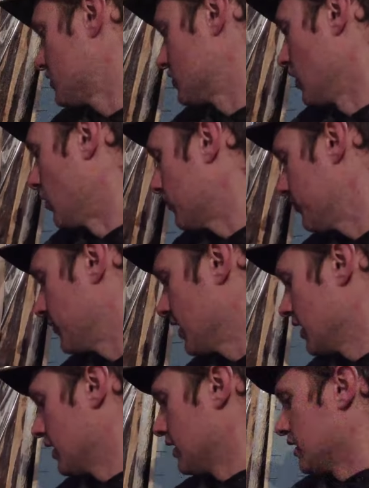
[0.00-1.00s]
So
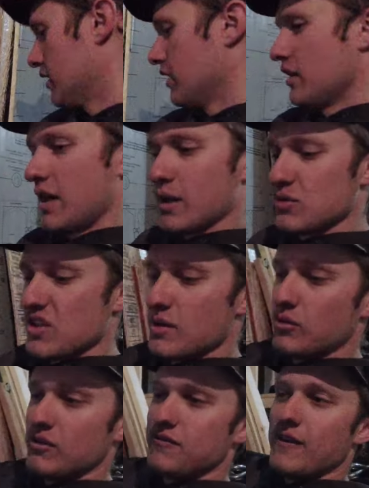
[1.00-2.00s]
I was
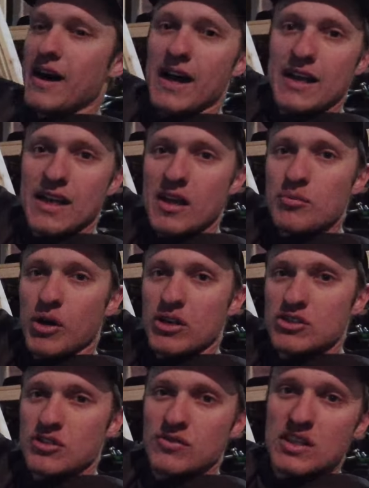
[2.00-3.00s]
able to find a
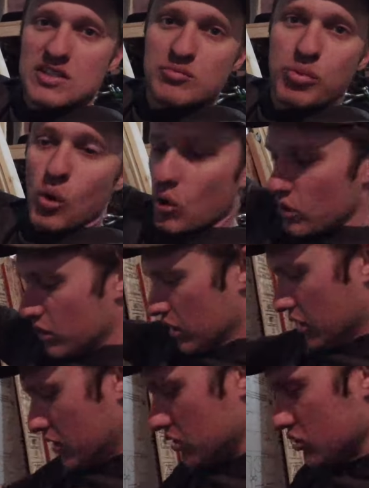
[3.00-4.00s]
bunch of this board